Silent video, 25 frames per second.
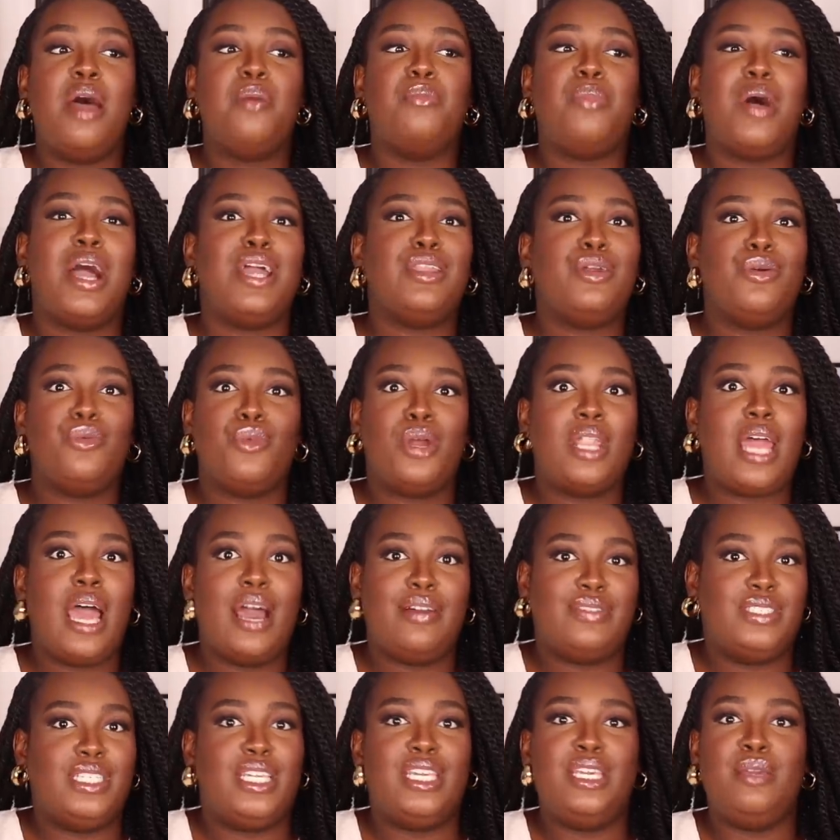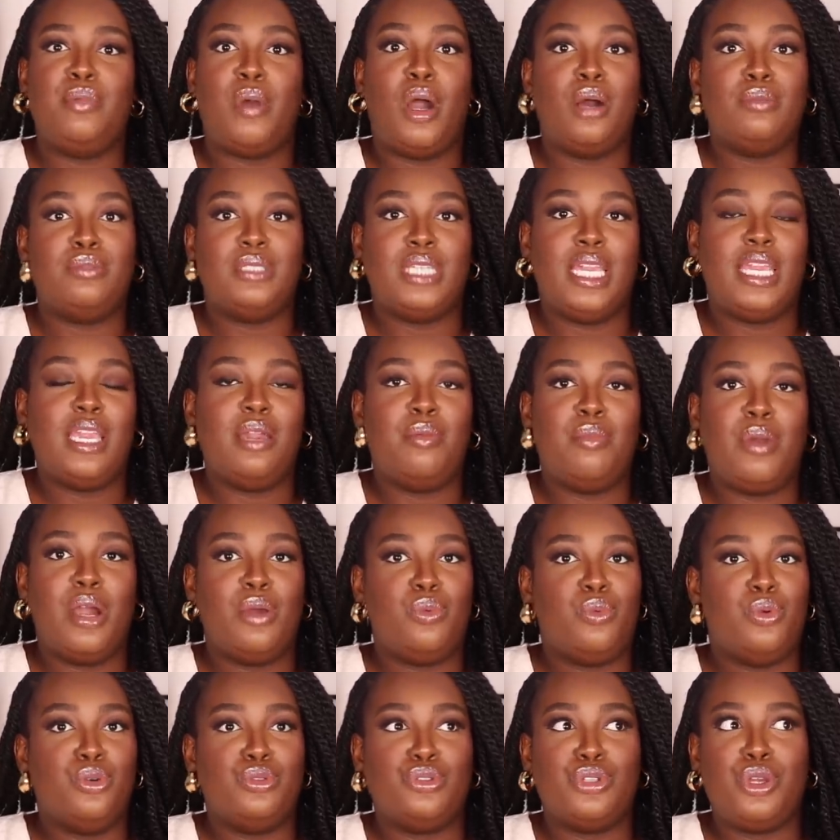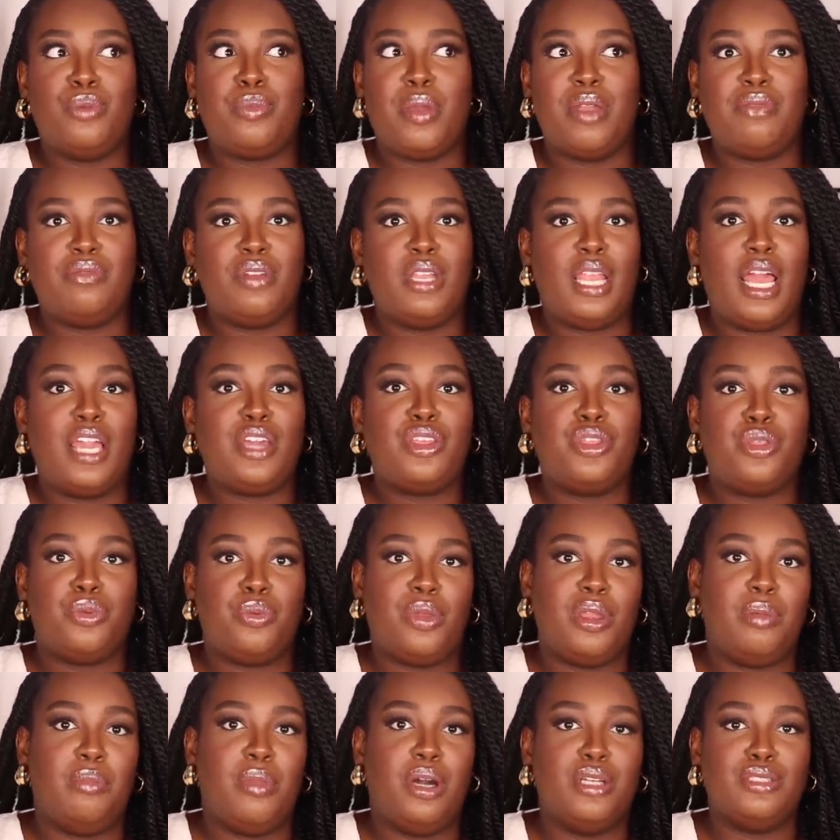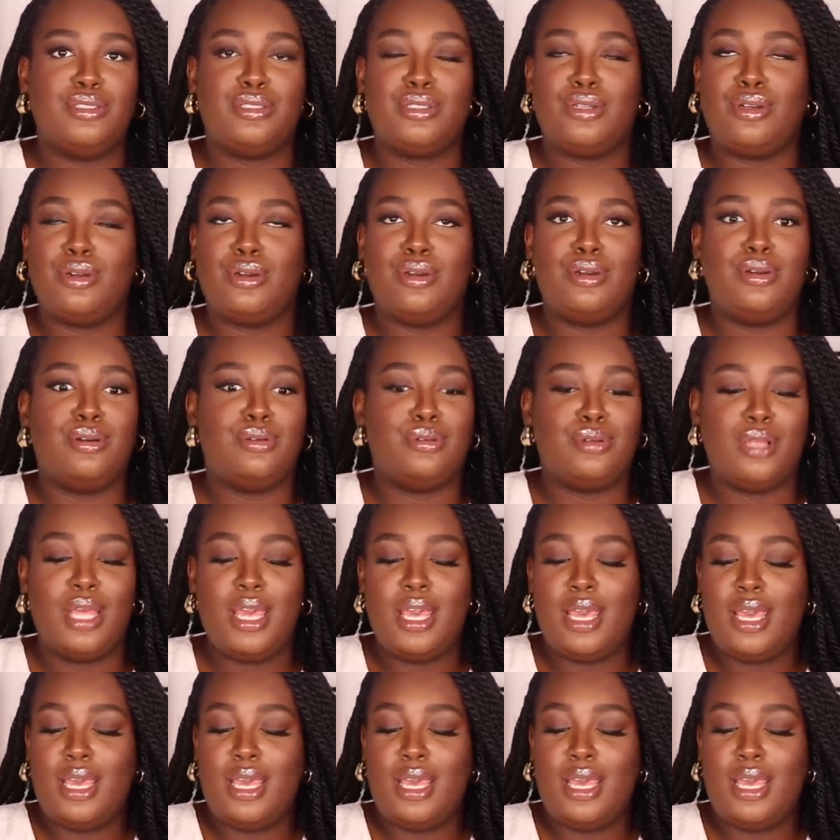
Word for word: but I don't want to have to keep updating my wardrobe every like three months, girl